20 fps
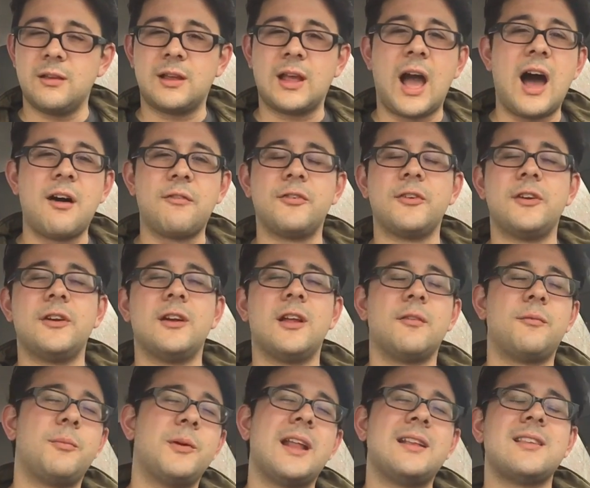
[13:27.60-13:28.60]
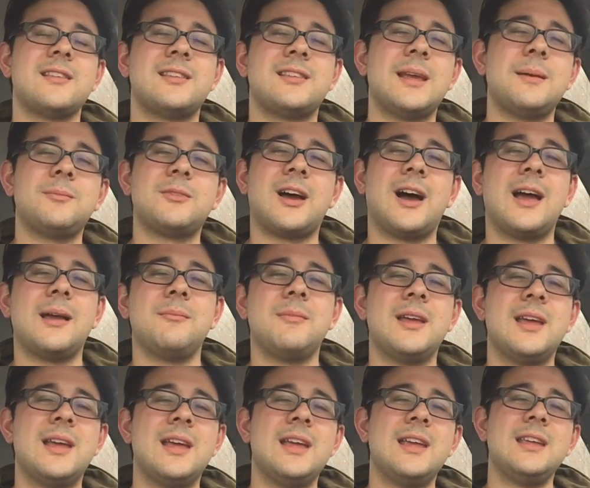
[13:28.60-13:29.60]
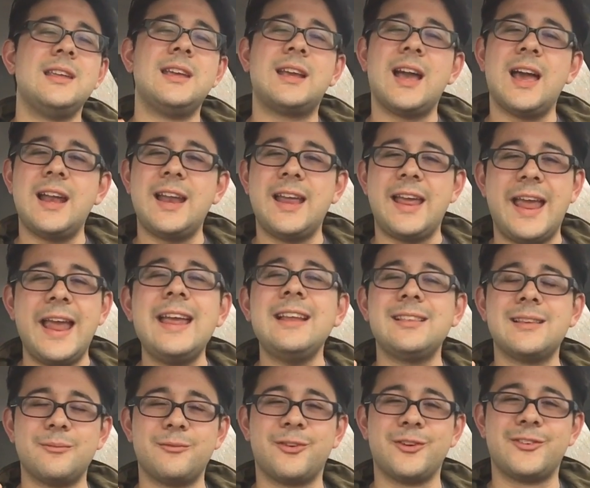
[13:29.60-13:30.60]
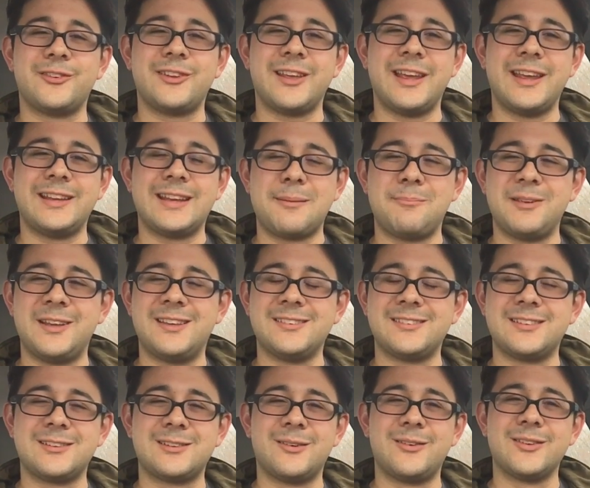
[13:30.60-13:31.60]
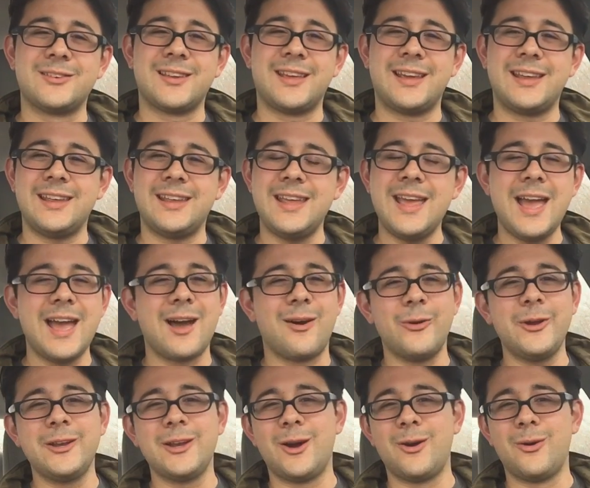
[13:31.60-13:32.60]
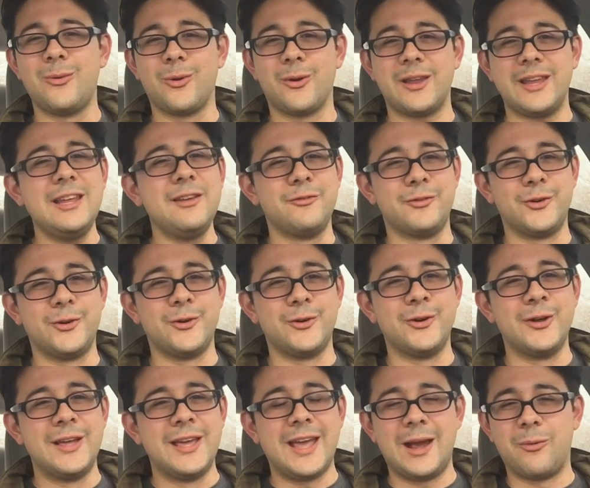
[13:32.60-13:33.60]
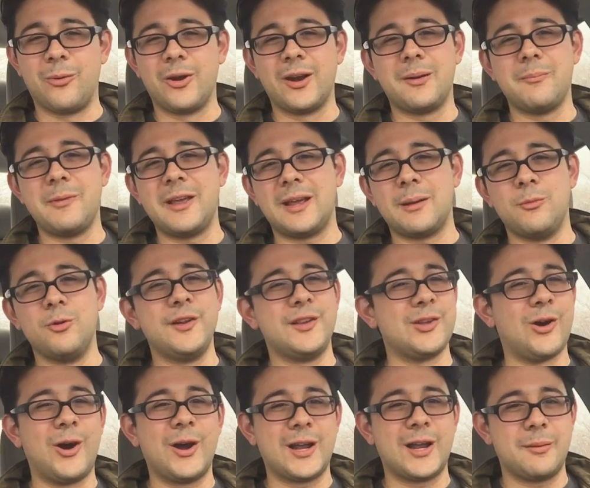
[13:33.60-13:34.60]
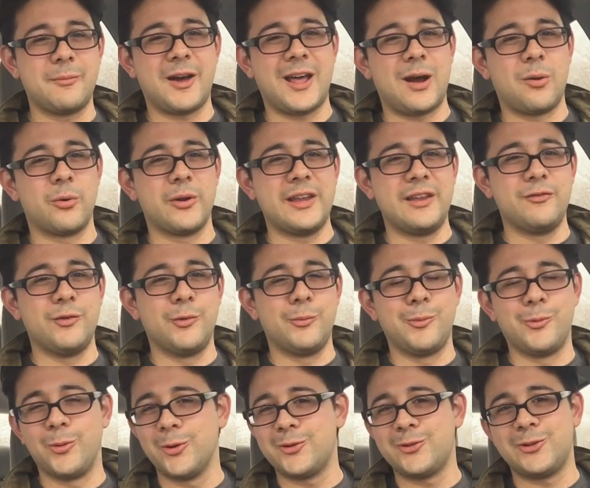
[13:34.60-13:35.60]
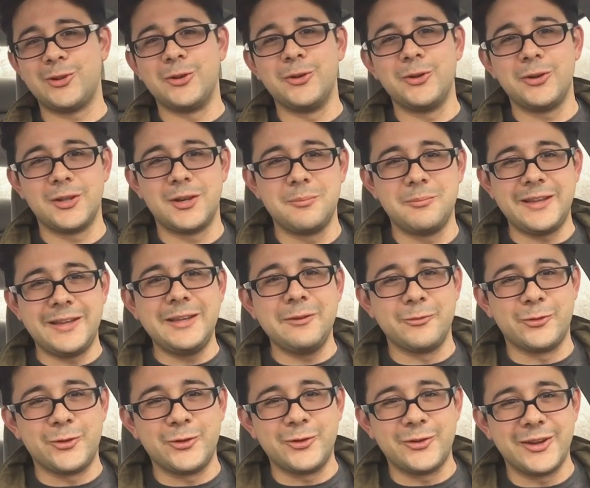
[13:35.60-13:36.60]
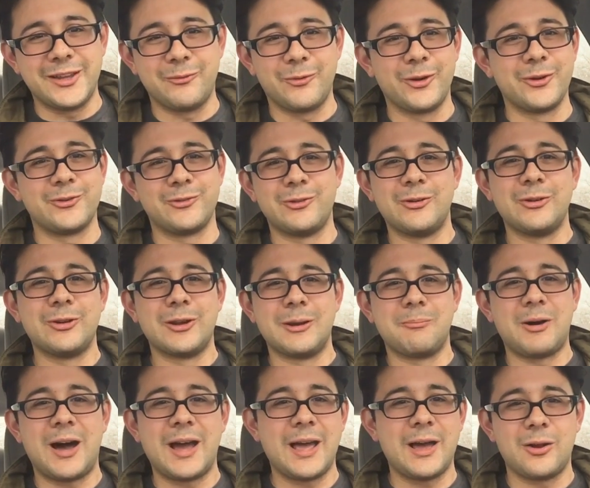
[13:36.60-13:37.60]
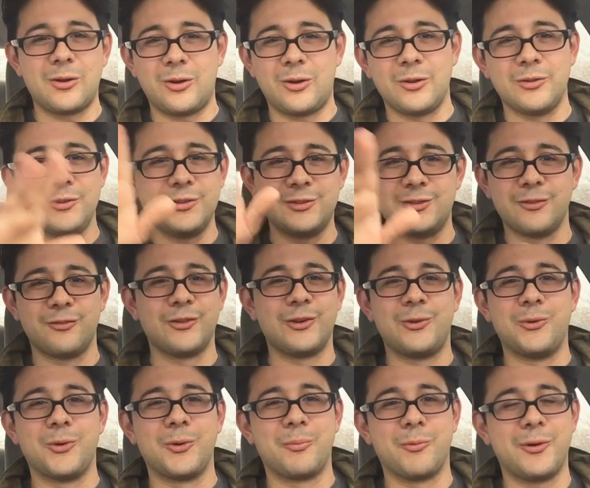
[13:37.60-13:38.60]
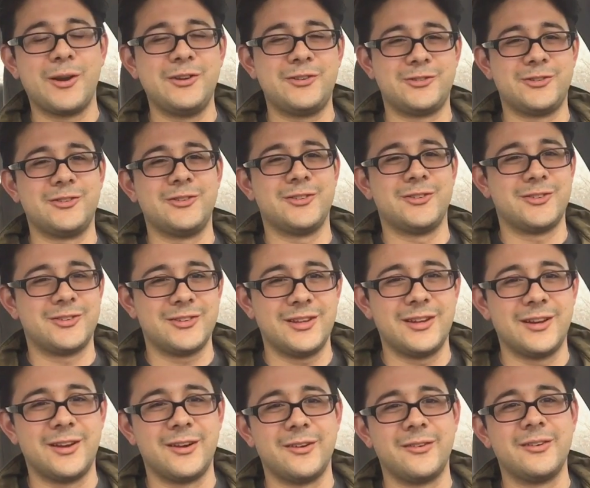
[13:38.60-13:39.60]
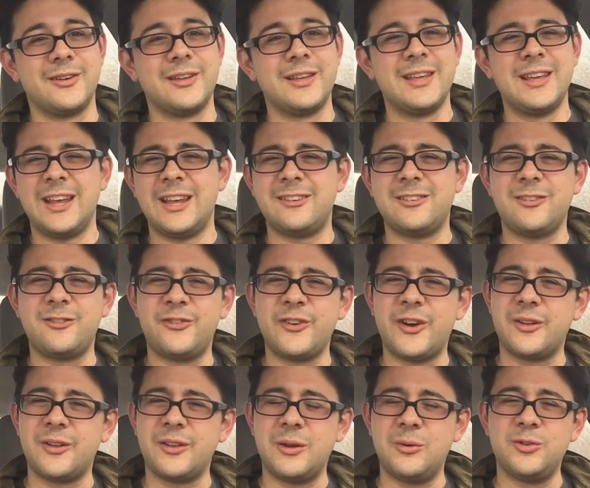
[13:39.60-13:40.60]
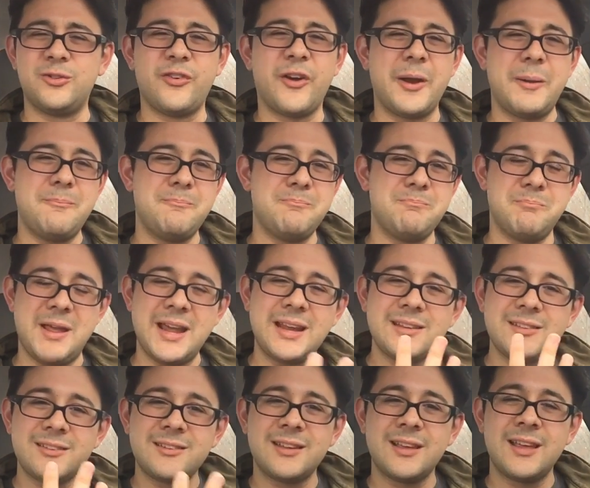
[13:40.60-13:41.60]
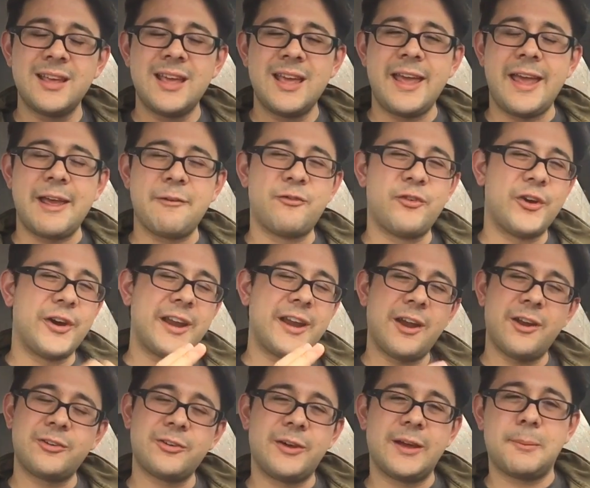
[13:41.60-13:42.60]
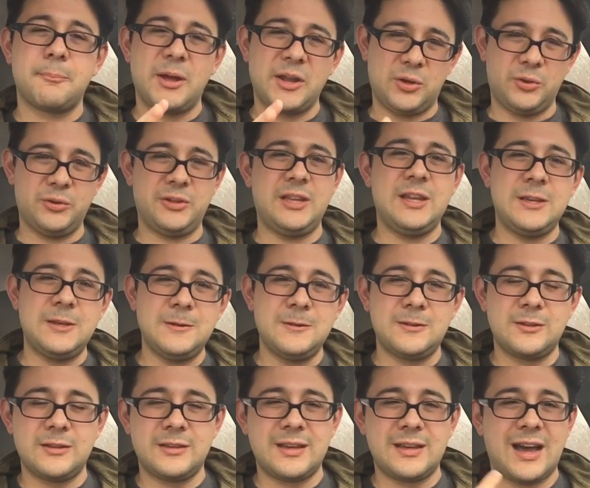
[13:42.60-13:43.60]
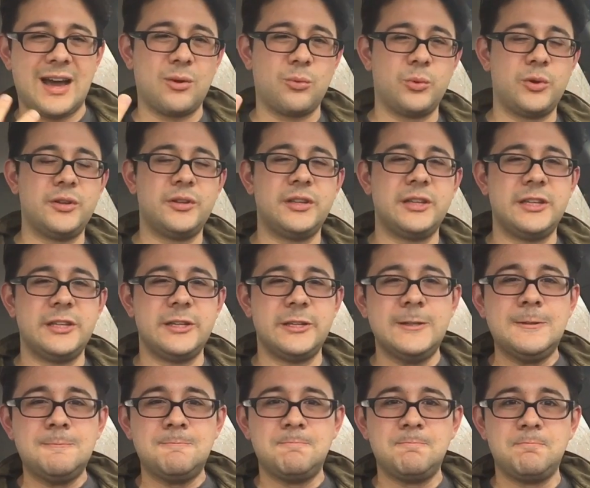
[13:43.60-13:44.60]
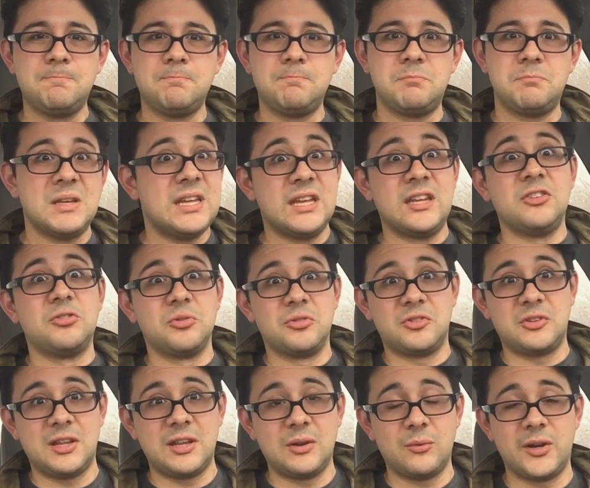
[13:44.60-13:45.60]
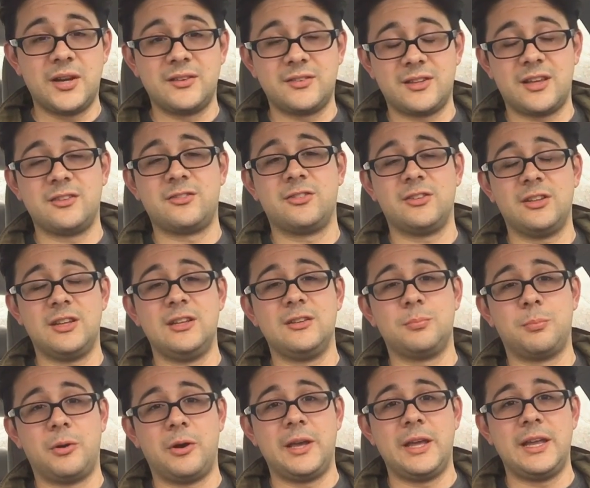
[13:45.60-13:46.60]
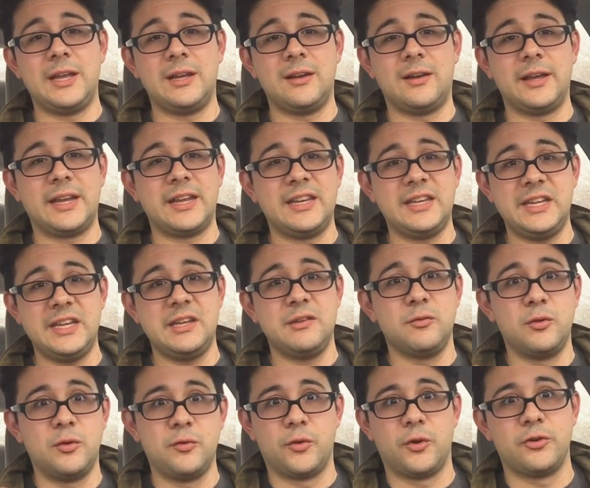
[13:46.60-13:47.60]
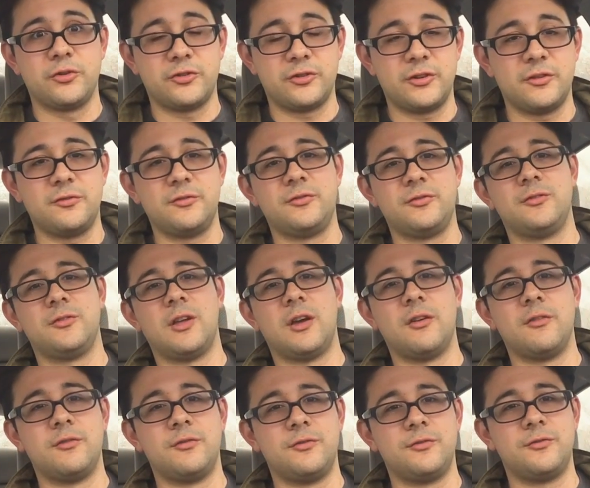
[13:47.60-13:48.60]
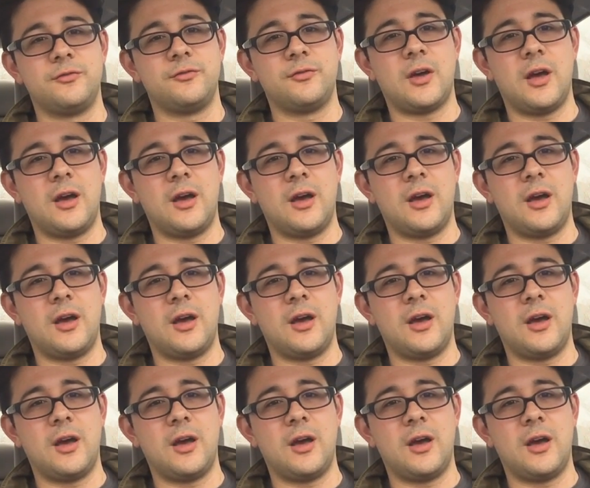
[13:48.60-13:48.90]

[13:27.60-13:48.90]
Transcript: confident enough. But at the same time, you kind of hate them for saying that, because it's almost like, yeah, we know we're evil and we're gonna make a movie talking about how we're evil, but we're still gonna be evil and we're still gonna buy out all these different corporations, you know. It was very mixed. And for a character like Michael Keaton to not really be interesting when essentially he's playing like an evil version of